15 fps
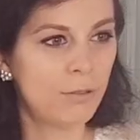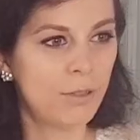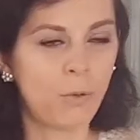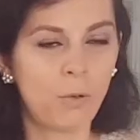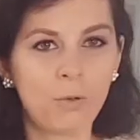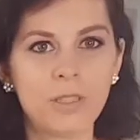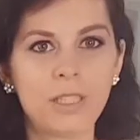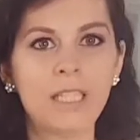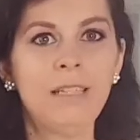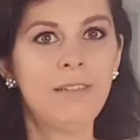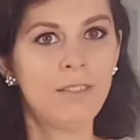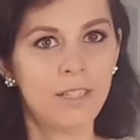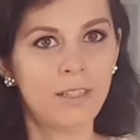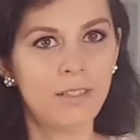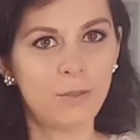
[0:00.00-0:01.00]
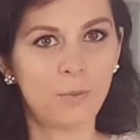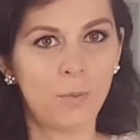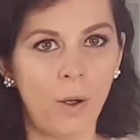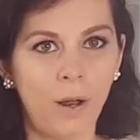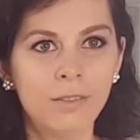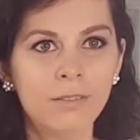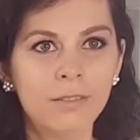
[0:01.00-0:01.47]
most intense
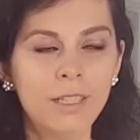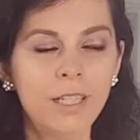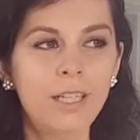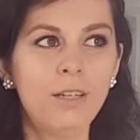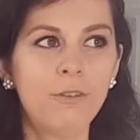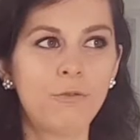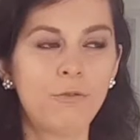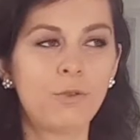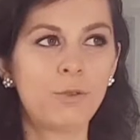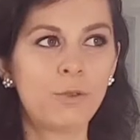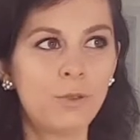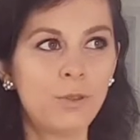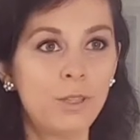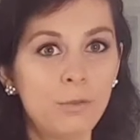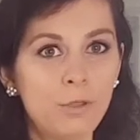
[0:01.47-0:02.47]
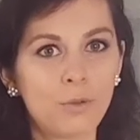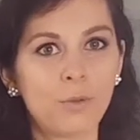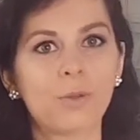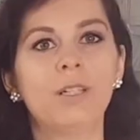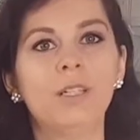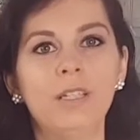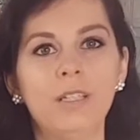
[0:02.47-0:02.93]
one for the
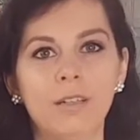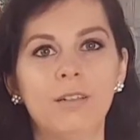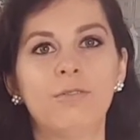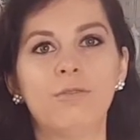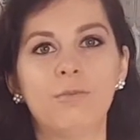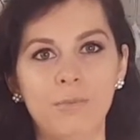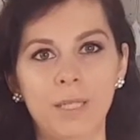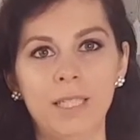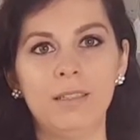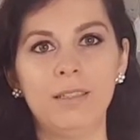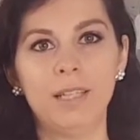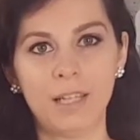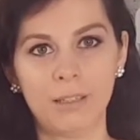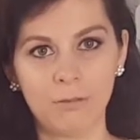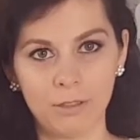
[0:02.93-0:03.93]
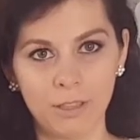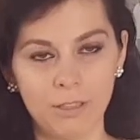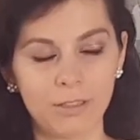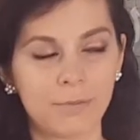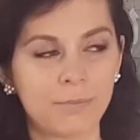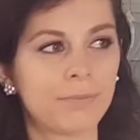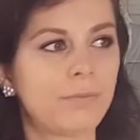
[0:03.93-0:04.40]
majority of men out
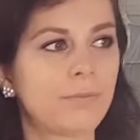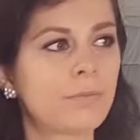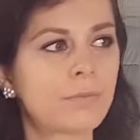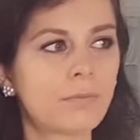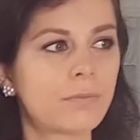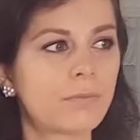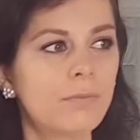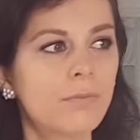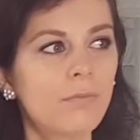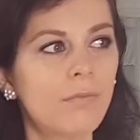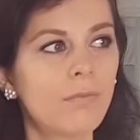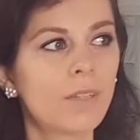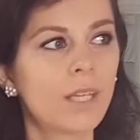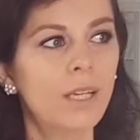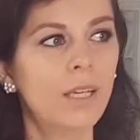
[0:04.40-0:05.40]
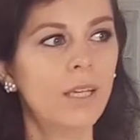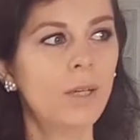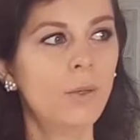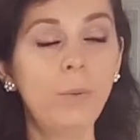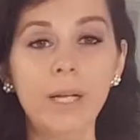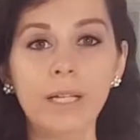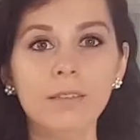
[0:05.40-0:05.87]
there.
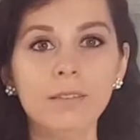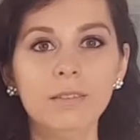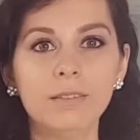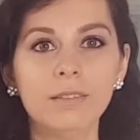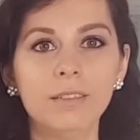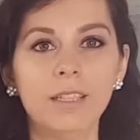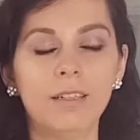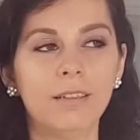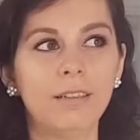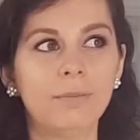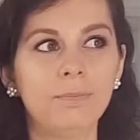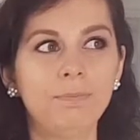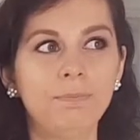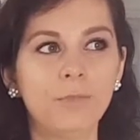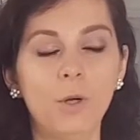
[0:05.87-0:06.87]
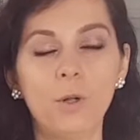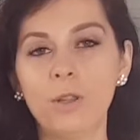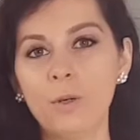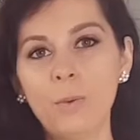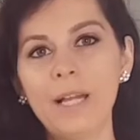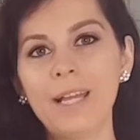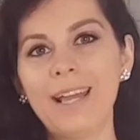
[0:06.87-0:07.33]
Well,
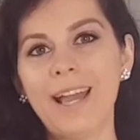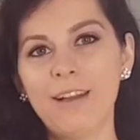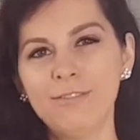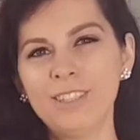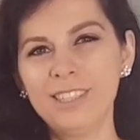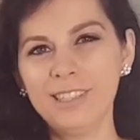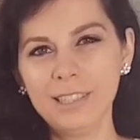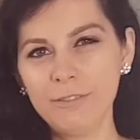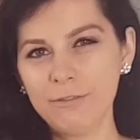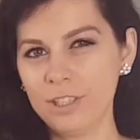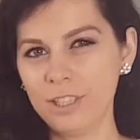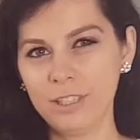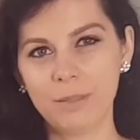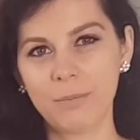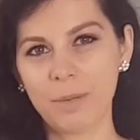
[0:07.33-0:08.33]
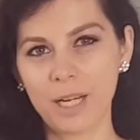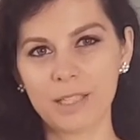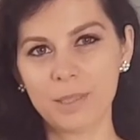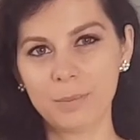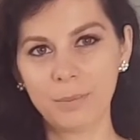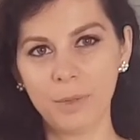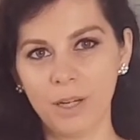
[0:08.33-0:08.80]
although I haven't lived in a
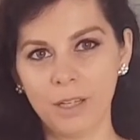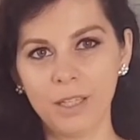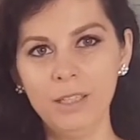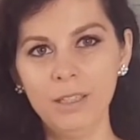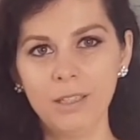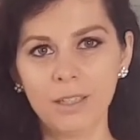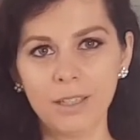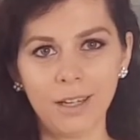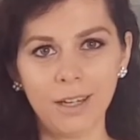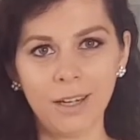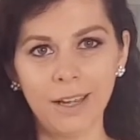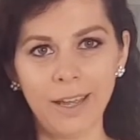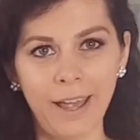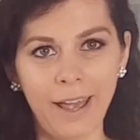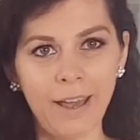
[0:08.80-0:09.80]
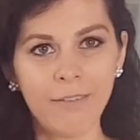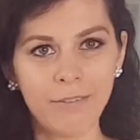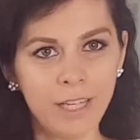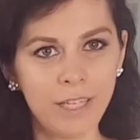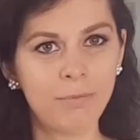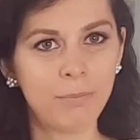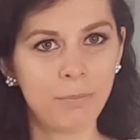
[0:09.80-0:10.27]
man's body, I have
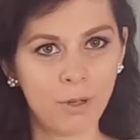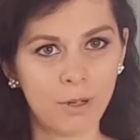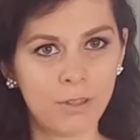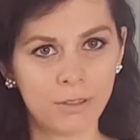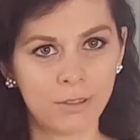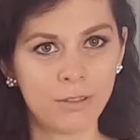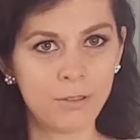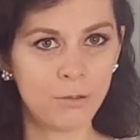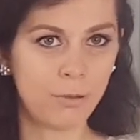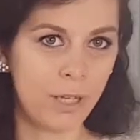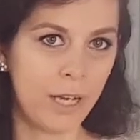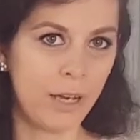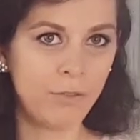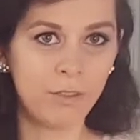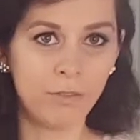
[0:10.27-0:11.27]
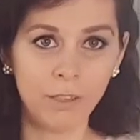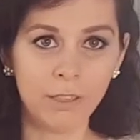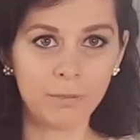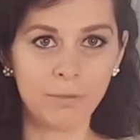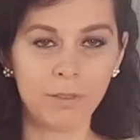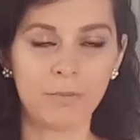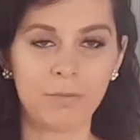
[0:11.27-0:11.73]
had partners who have
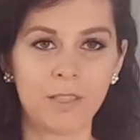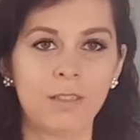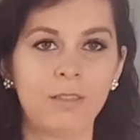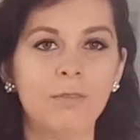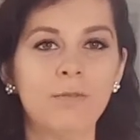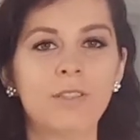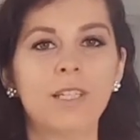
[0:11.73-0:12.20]
developed themselves,